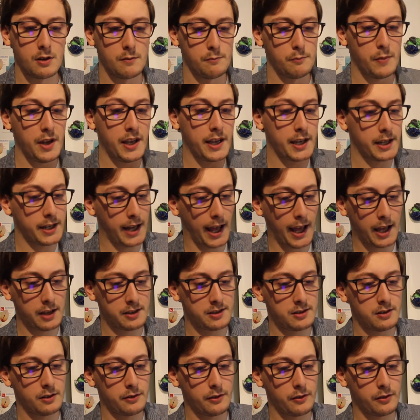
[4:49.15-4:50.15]
Make an
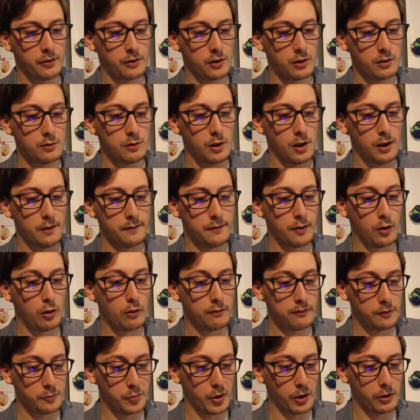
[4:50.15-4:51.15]
excellent throw,
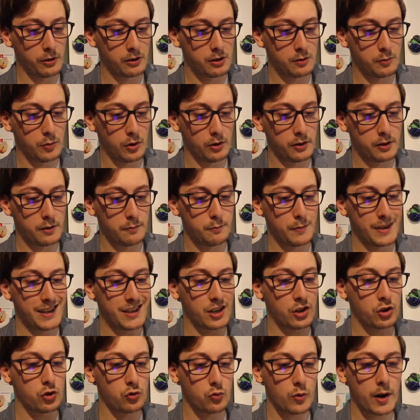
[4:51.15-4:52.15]
evolve a Pokemon, make a
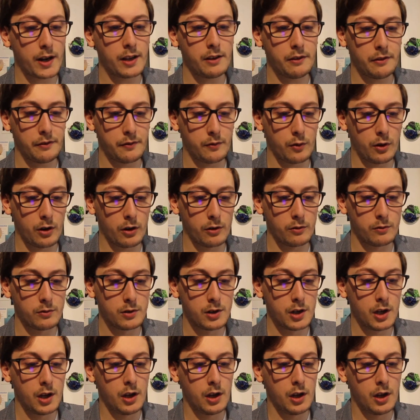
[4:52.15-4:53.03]
great throw,